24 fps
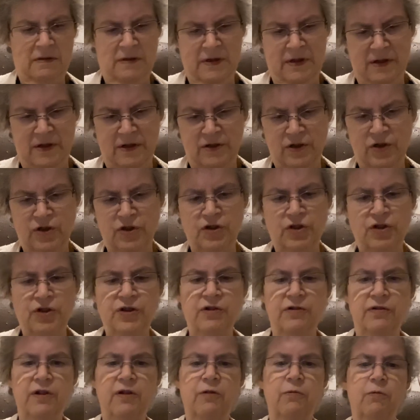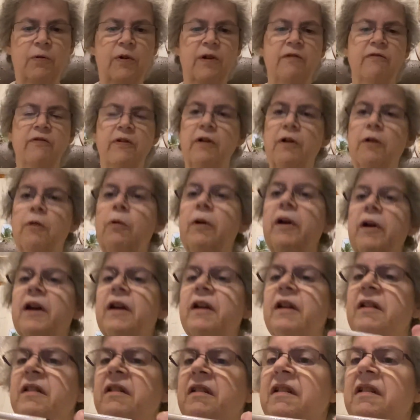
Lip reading: And I'll just show you one real quick.